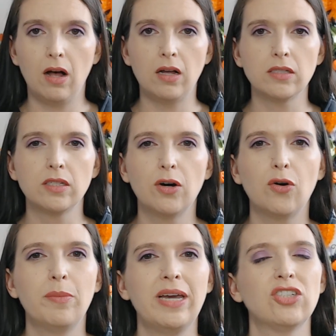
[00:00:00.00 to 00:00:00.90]
Also,
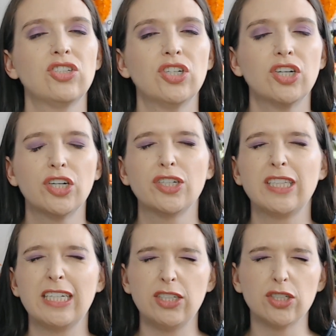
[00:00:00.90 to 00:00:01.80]
make sure
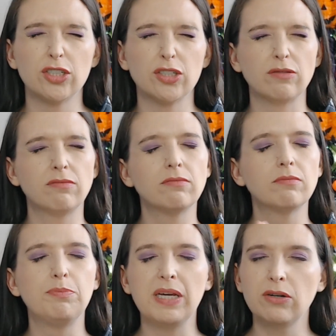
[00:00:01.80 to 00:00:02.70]
that you're
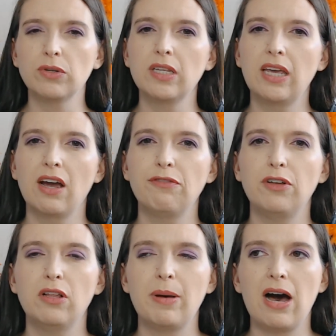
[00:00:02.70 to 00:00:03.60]
being really
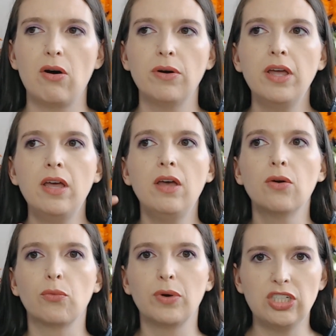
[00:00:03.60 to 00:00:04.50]
careful about
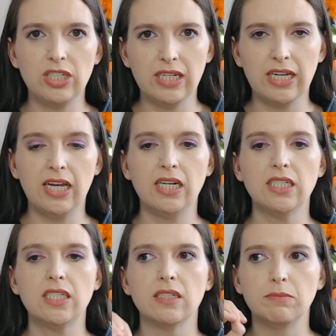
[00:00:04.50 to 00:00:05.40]
reaching in
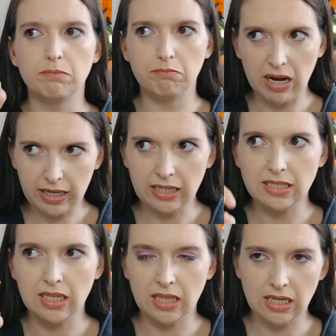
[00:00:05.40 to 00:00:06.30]
to buckets
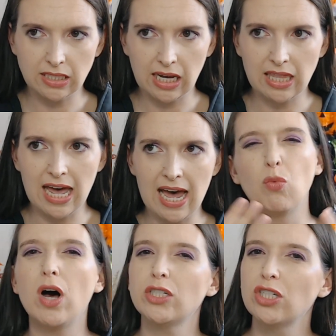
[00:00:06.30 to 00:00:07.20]
and things like that.
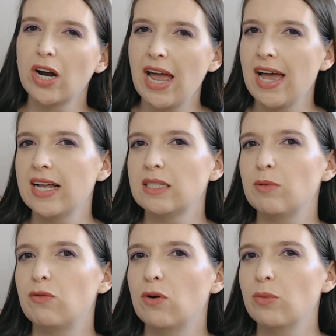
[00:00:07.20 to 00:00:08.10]
Washing our hands
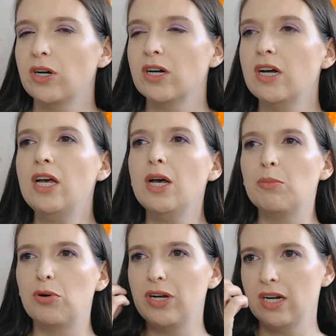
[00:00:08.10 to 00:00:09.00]
before we're
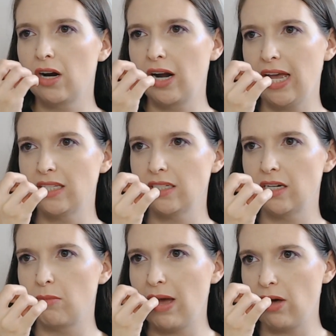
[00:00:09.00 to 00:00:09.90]
putting our hands in
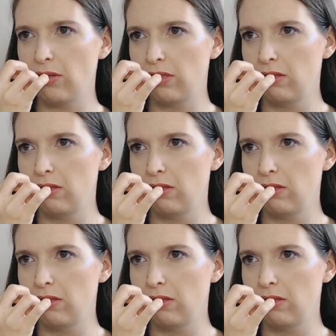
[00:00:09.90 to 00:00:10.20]
our mouth.